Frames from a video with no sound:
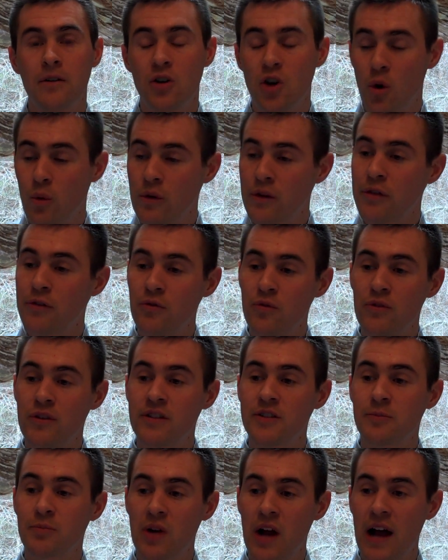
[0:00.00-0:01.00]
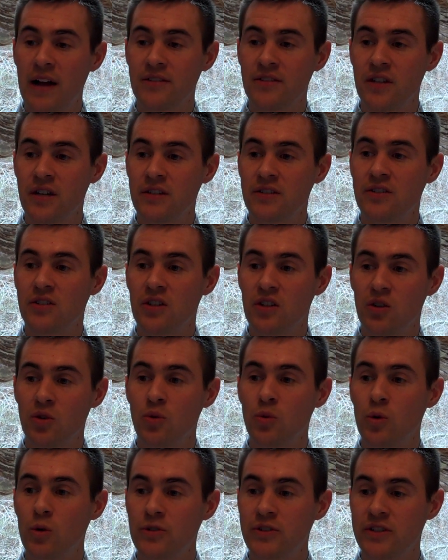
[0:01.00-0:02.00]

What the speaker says: going through this process, you will